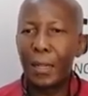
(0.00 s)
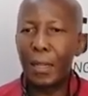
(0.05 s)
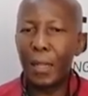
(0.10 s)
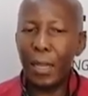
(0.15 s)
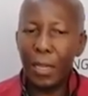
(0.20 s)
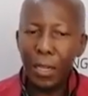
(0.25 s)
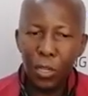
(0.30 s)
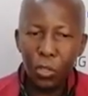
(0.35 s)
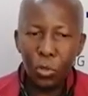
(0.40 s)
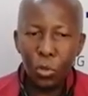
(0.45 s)

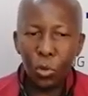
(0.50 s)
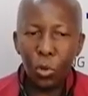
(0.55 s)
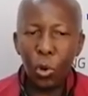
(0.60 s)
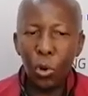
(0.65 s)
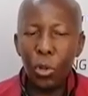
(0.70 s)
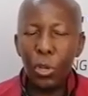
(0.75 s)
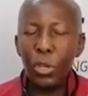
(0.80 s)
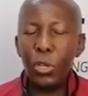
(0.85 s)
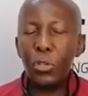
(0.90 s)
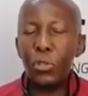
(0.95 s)
They need to
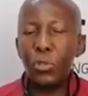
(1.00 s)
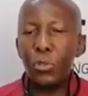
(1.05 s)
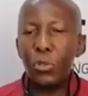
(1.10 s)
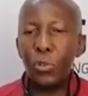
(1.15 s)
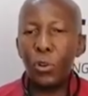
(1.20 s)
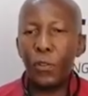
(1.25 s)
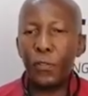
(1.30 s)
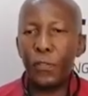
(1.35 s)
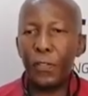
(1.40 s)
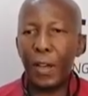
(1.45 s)
go into
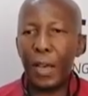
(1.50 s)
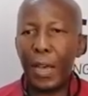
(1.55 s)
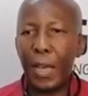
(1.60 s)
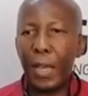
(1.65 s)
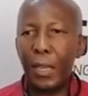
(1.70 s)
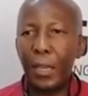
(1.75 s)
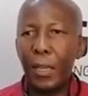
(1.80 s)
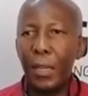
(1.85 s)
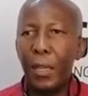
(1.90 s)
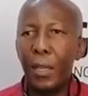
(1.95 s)
your
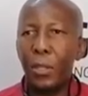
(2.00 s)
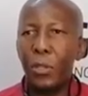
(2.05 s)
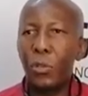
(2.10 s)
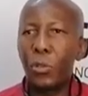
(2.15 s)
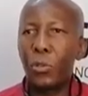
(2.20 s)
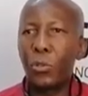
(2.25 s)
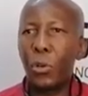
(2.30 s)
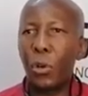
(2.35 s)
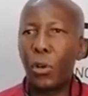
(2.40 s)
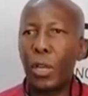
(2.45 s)
file.
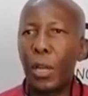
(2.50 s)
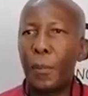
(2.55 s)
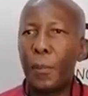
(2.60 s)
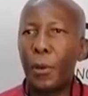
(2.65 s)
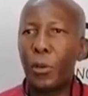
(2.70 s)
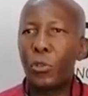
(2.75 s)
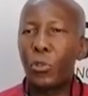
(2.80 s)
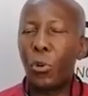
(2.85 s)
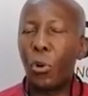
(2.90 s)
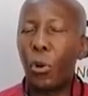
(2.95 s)
You talk
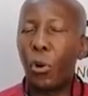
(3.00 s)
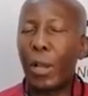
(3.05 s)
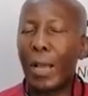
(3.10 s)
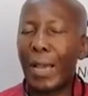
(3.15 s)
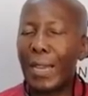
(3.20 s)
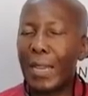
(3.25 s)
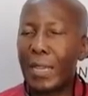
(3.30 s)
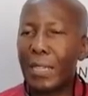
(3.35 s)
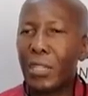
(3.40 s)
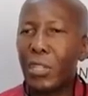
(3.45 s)
about your
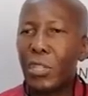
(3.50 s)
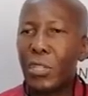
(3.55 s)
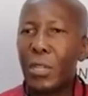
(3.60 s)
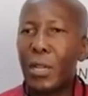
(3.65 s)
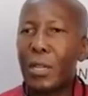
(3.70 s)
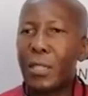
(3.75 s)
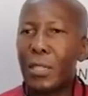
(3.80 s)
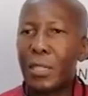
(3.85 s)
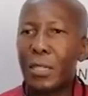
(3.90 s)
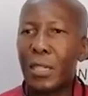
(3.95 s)

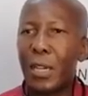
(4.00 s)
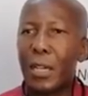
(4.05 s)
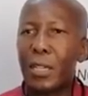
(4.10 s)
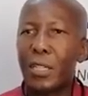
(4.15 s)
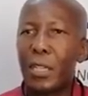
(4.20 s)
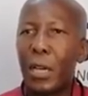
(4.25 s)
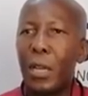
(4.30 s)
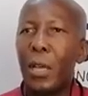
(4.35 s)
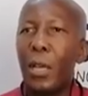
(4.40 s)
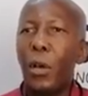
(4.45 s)
organizational
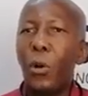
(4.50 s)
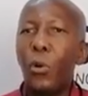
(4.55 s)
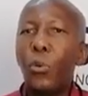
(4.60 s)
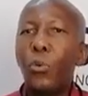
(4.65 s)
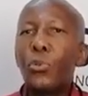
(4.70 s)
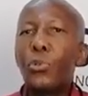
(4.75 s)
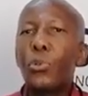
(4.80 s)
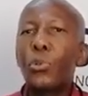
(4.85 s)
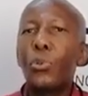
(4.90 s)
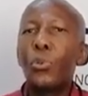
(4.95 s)
structure.
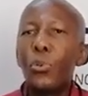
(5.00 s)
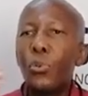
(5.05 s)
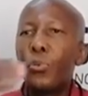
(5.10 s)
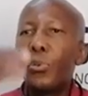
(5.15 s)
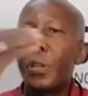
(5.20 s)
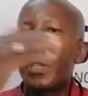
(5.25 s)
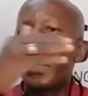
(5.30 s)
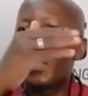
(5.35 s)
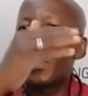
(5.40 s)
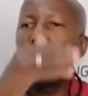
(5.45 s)
Who's who
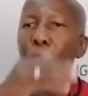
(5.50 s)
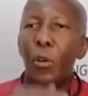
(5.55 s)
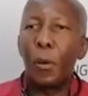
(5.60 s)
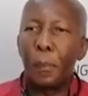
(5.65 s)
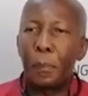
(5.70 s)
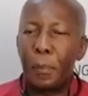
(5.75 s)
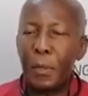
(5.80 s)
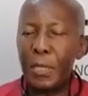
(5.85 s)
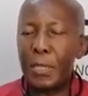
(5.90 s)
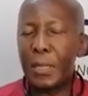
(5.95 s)
within
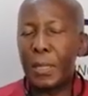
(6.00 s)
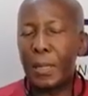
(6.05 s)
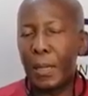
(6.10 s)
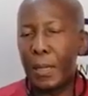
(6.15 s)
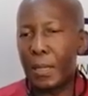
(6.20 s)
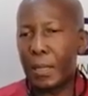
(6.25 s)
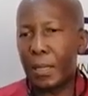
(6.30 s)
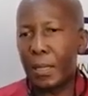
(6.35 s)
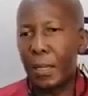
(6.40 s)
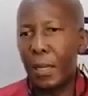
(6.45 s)
your
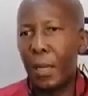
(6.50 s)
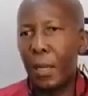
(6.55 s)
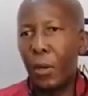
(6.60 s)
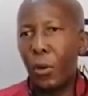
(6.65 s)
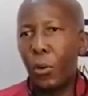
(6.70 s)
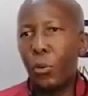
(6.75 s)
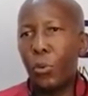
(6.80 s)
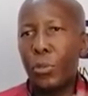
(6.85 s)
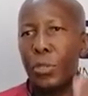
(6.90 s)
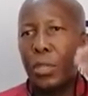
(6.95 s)
business?
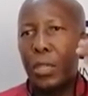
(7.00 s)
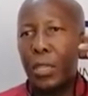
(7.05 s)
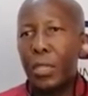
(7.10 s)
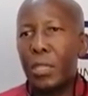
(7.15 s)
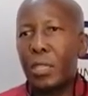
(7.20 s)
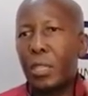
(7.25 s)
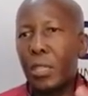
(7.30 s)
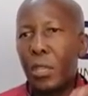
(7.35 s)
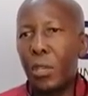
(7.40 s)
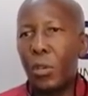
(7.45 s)
Who's the
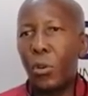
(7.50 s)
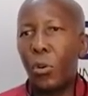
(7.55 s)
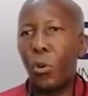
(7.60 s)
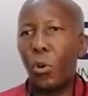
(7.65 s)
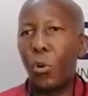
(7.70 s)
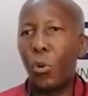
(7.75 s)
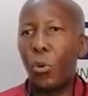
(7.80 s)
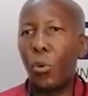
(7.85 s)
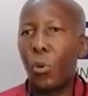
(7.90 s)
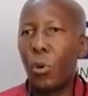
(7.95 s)

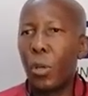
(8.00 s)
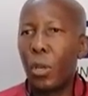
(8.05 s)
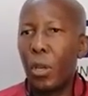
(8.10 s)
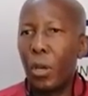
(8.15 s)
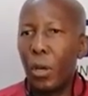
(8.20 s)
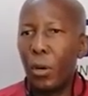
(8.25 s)
CEO?